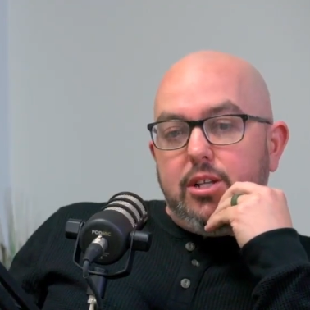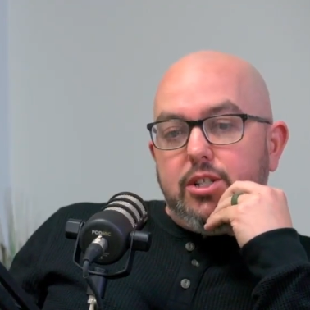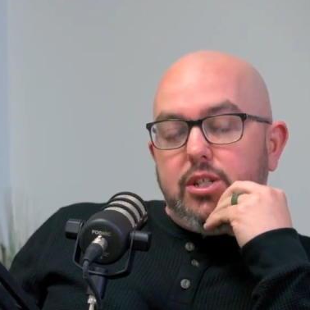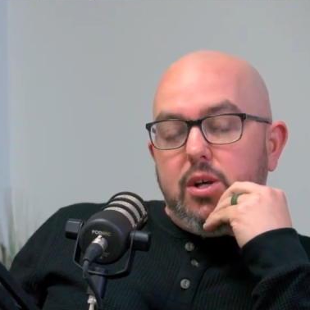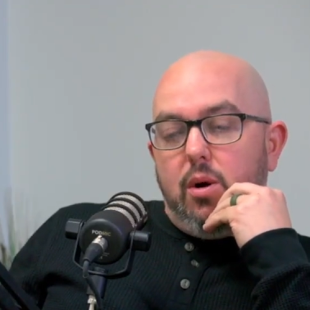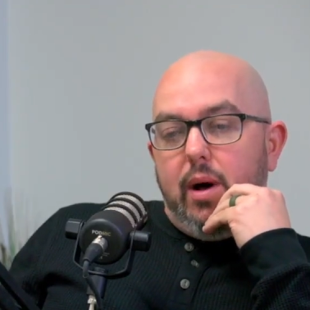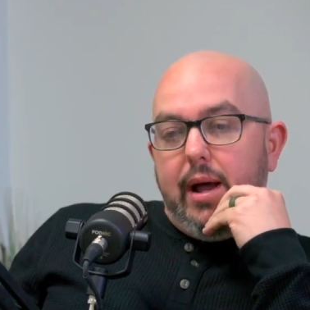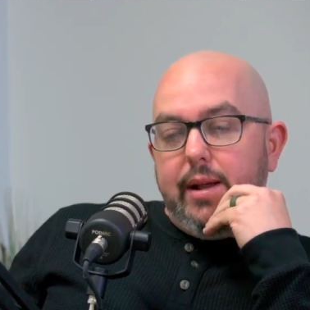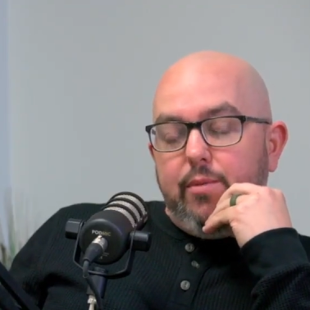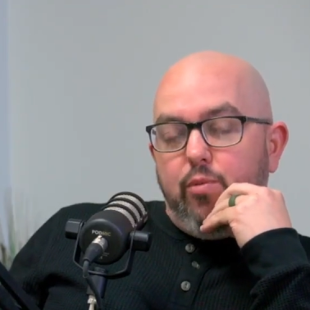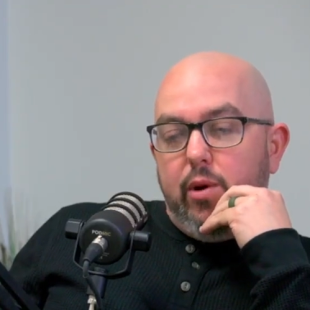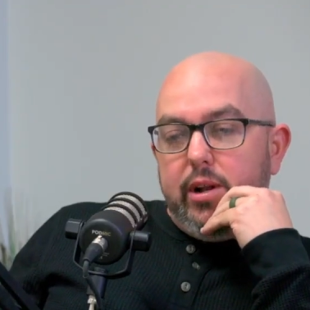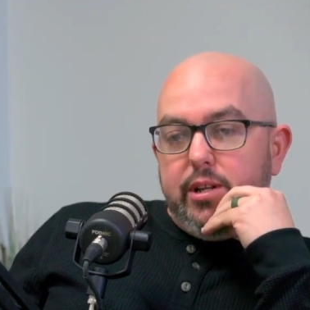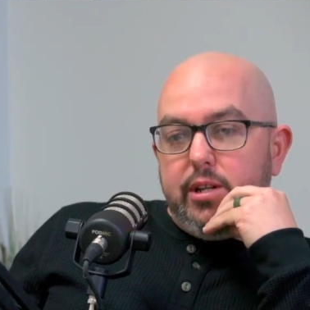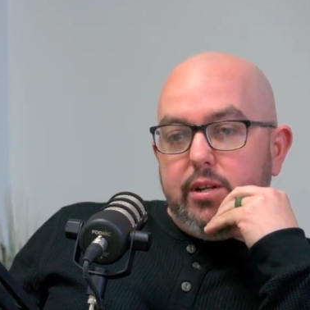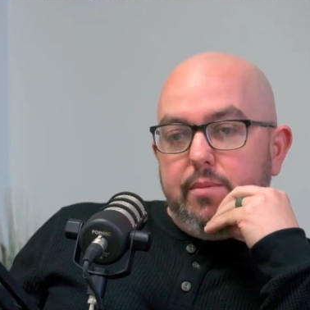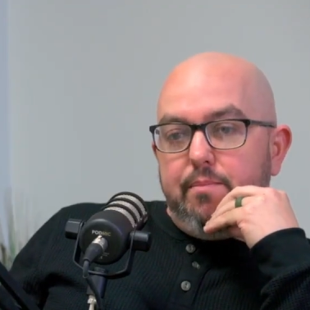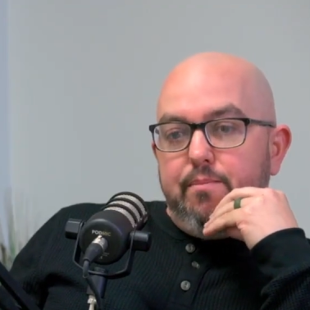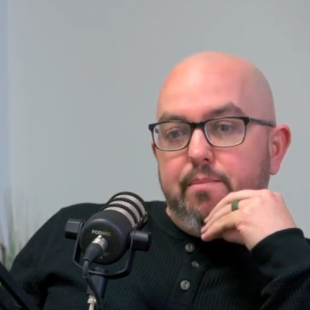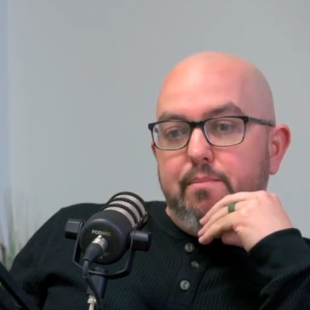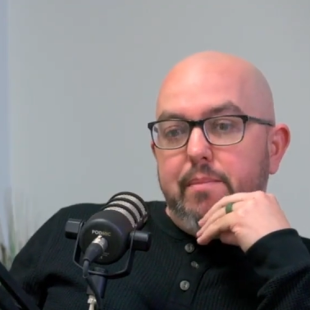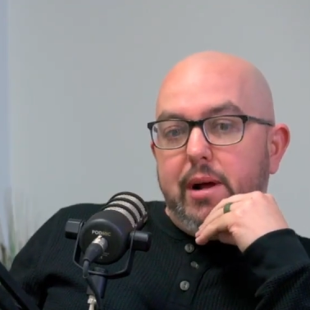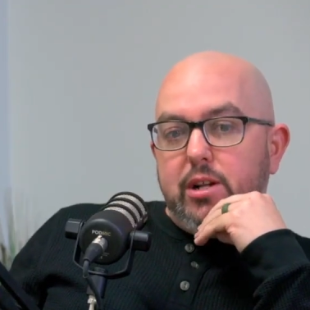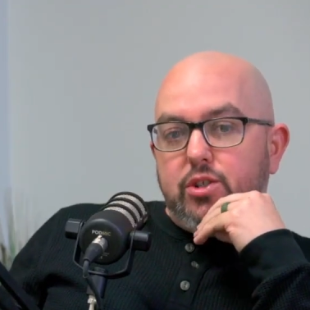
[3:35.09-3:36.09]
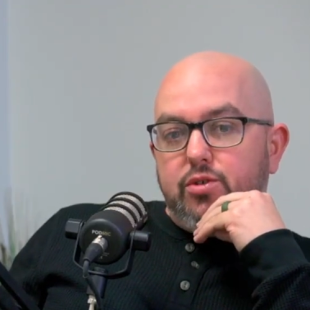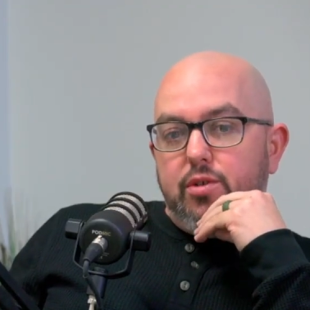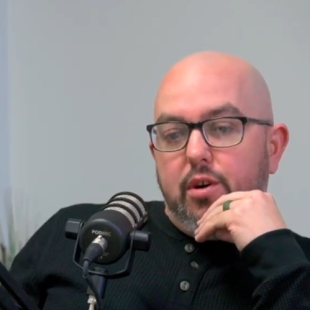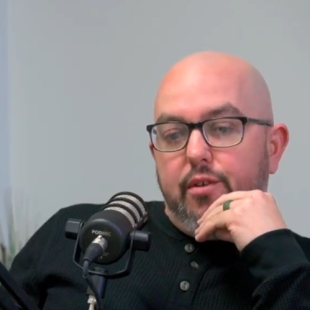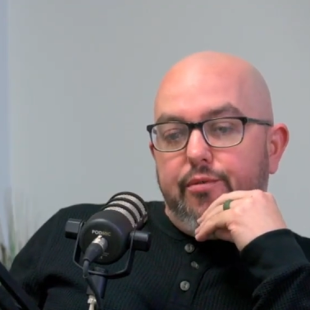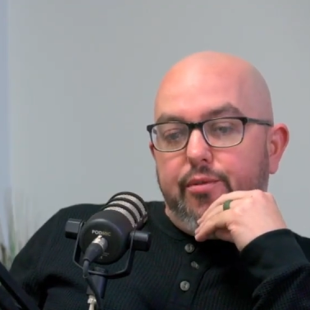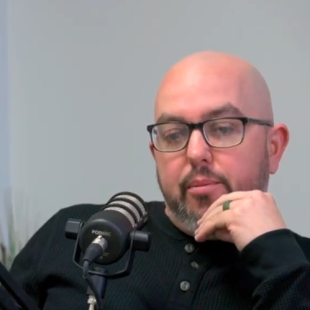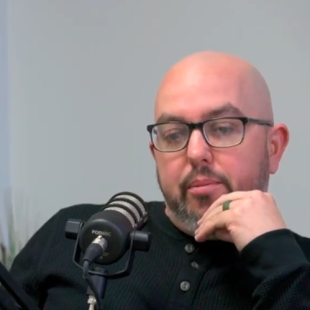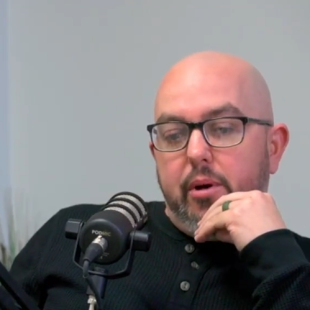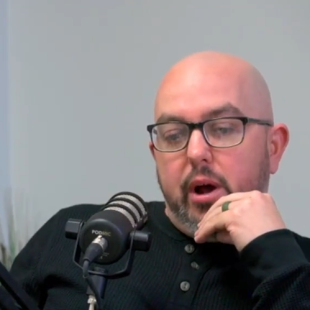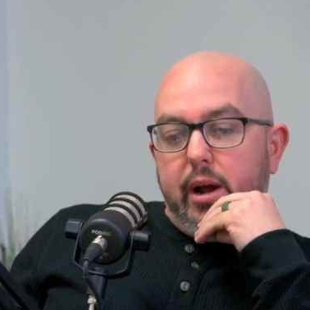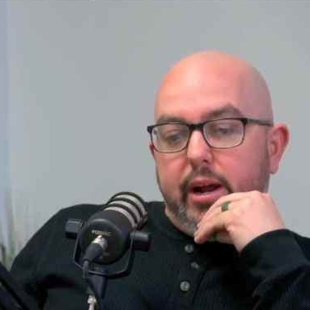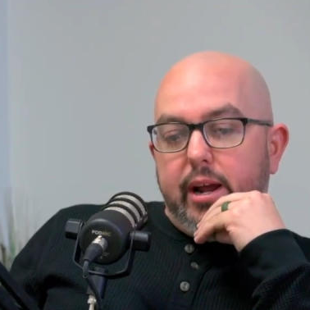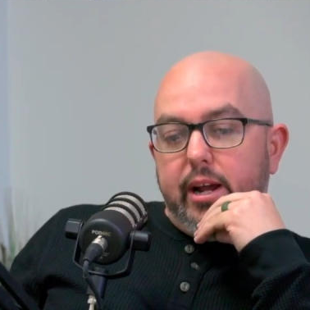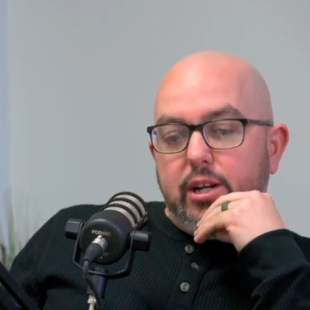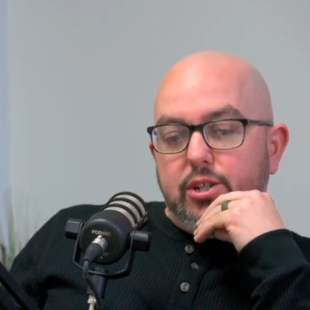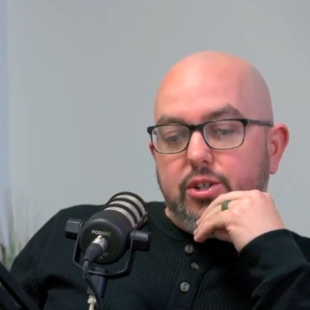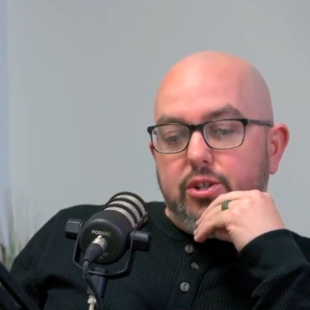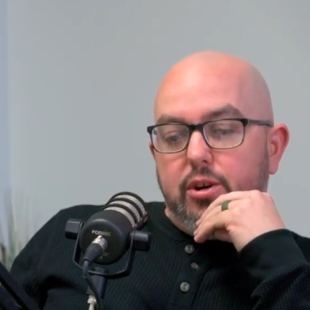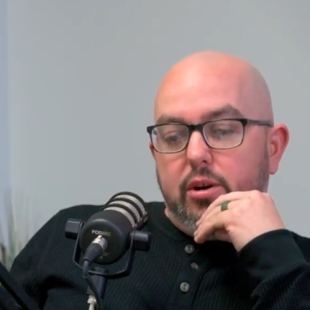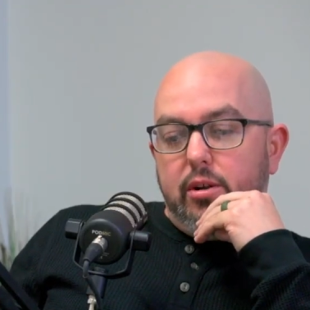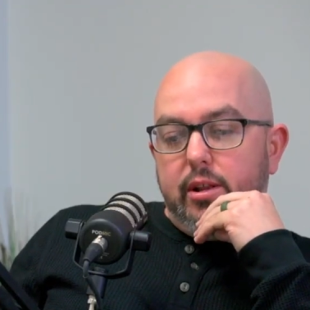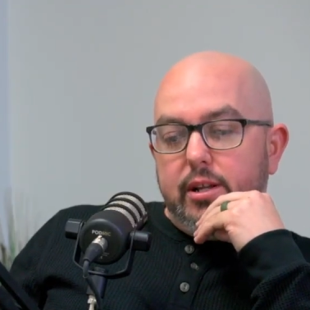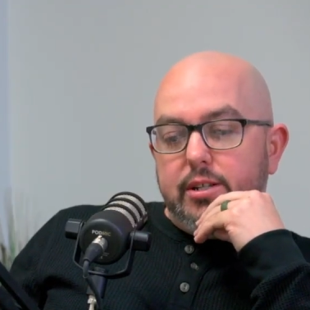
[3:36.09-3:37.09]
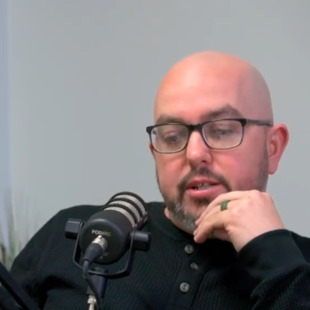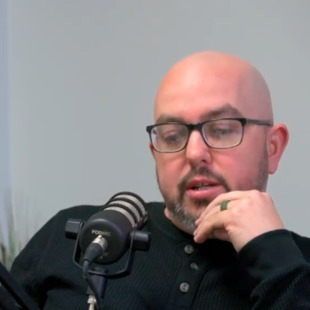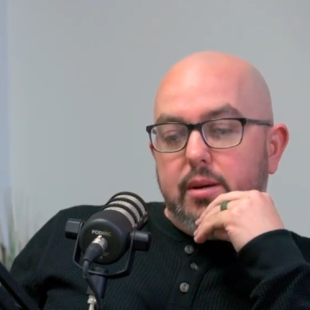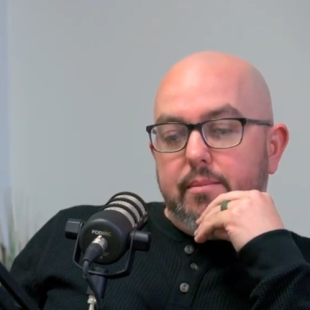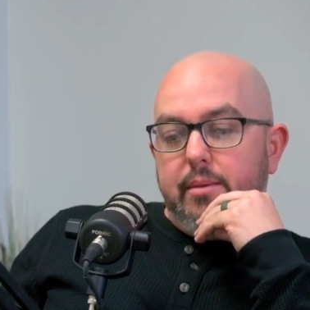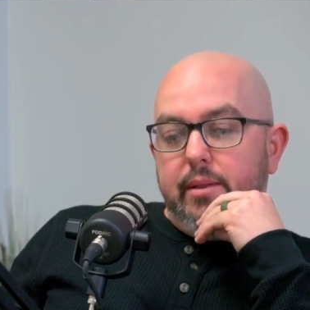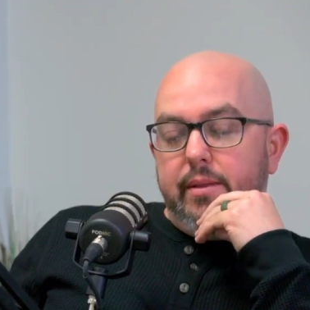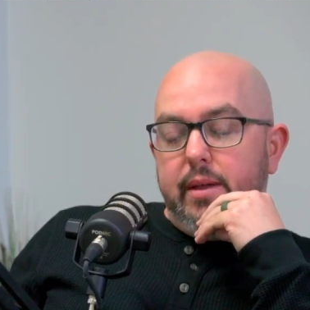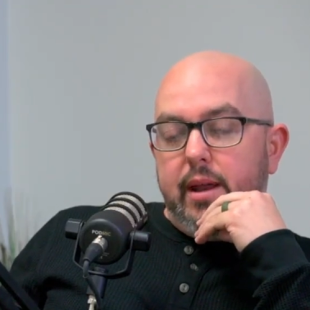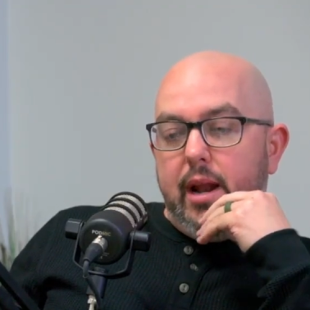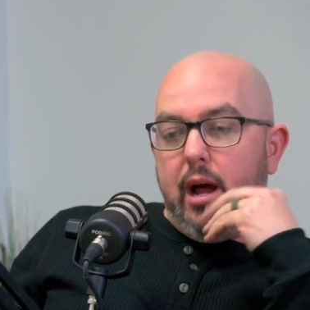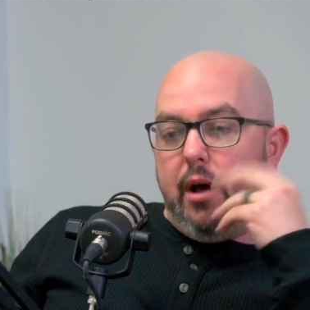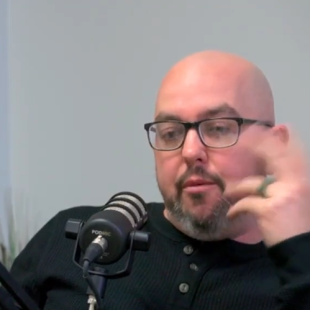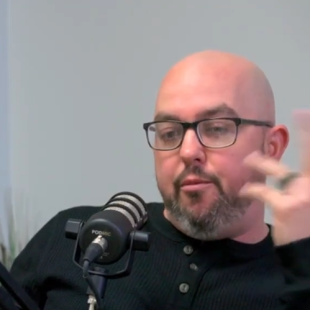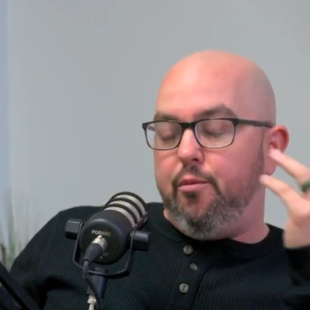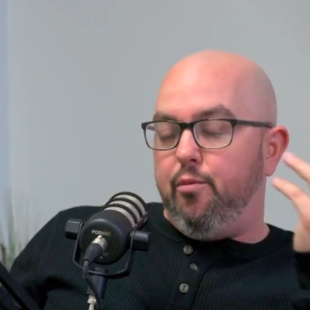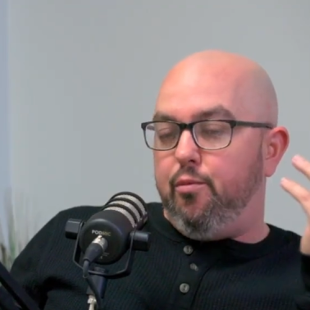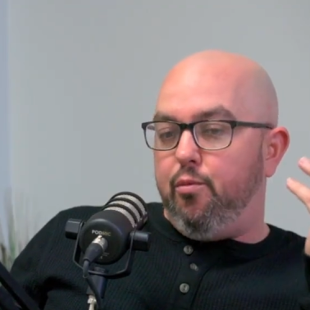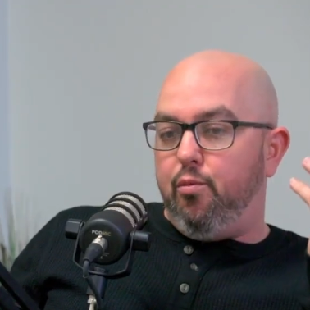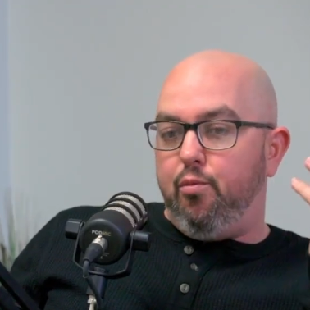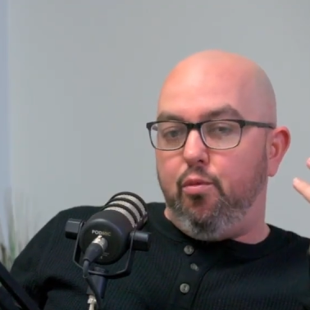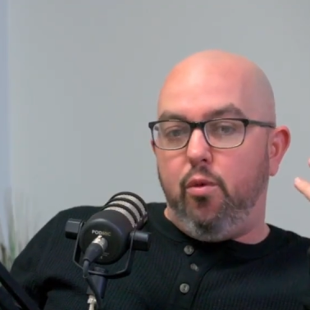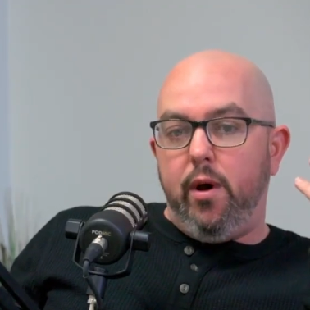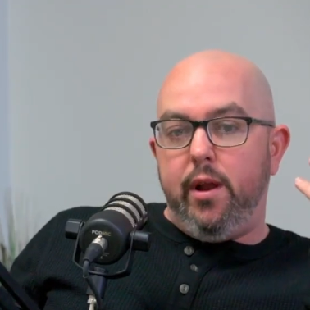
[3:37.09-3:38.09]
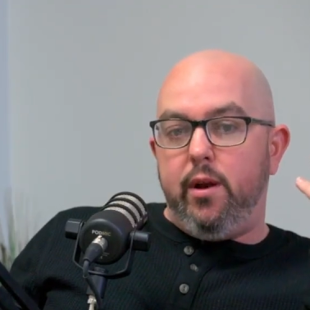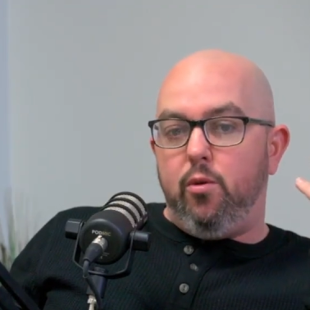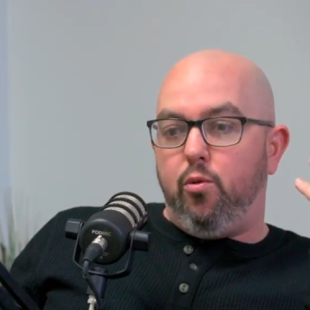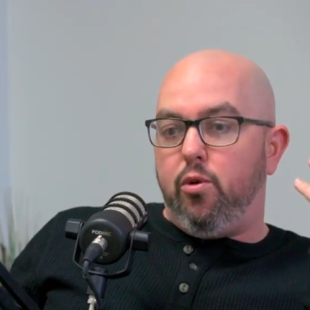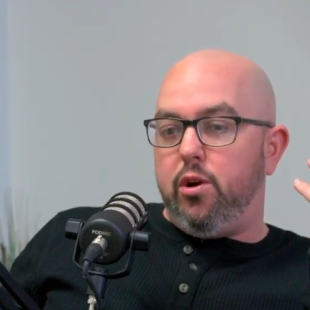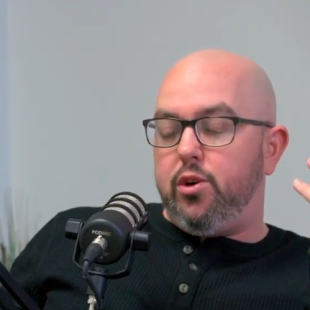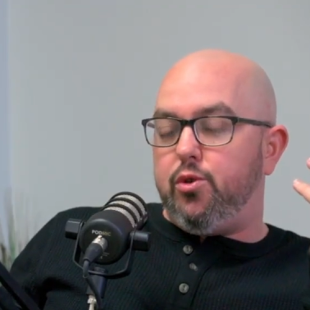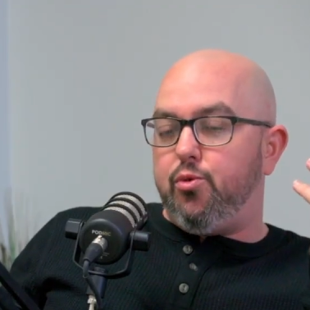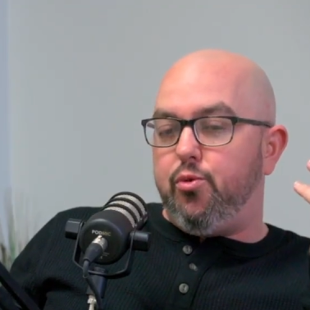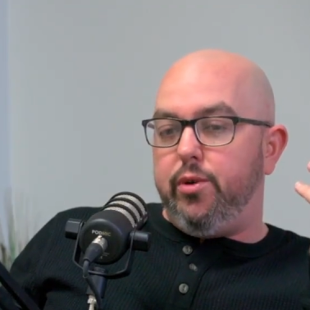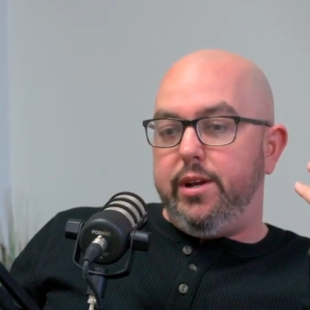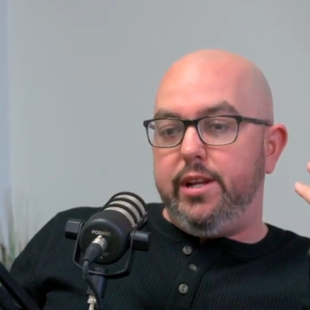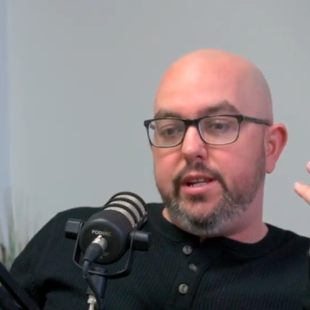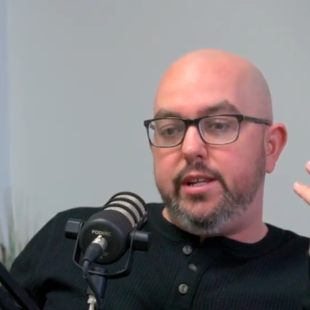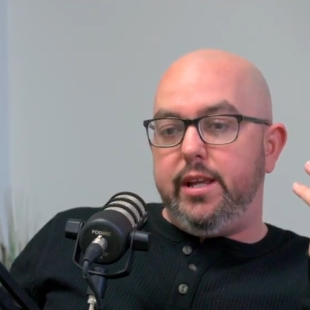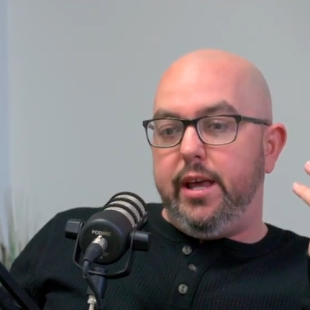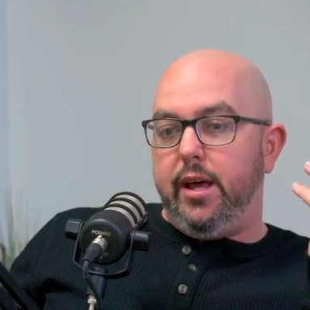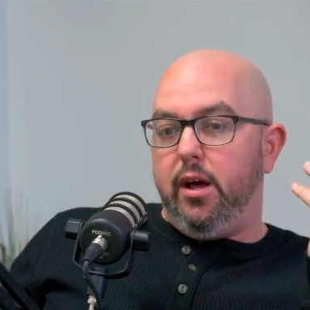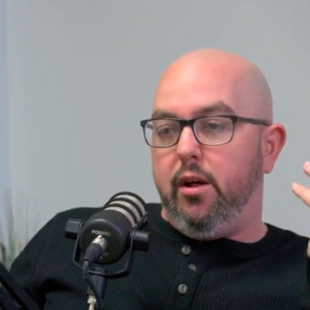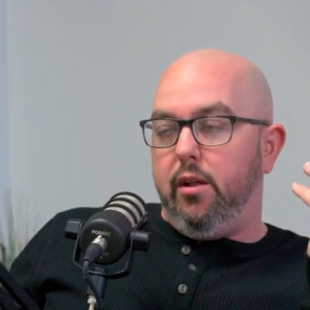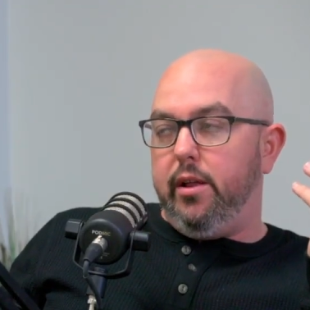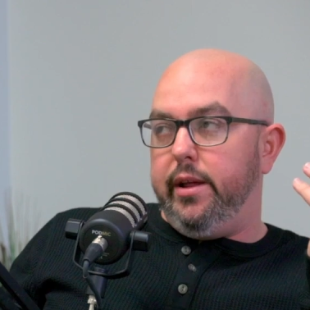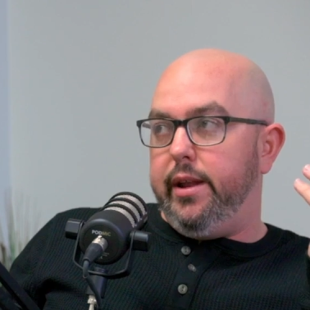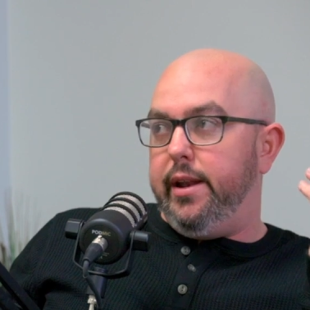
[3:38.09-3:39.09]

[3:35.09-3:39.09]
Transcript: So I went to Metro for broadcast journalism, and then I went and worked retail.